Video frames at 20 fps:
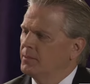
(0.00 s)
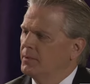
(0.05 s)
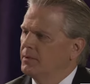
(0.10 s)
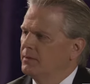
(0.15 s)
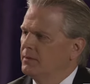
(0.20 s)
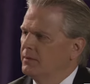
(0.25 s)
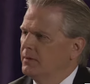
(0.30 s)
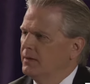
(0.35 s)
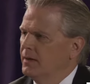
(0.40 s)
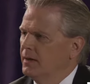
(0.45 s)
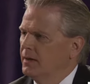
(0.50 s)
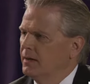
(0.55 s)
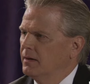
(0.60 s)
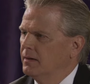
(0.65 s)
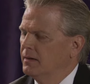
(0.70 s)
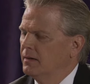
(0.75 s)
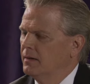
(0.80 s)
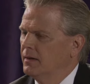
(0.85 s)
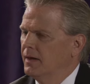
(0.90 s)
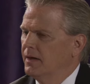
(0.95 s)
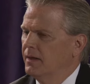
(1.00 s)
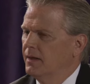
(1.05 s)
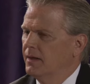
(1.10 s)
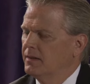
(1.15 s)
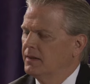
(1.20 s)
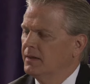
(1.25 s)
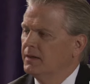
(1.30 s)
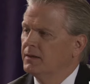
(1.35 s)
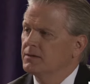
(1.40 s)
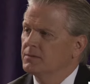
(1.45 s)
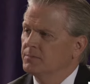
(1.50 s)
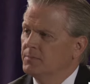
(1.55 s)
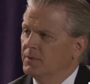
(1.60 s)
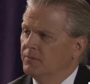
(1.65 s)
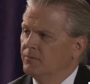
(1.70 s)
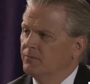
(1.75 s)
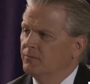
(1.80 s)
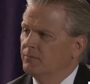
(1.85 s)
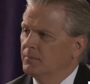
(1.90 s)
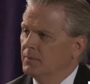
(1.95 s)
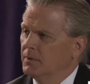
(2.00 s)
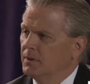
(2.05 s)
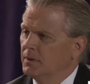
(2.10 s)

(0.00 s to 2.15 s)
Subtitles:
and I think it's been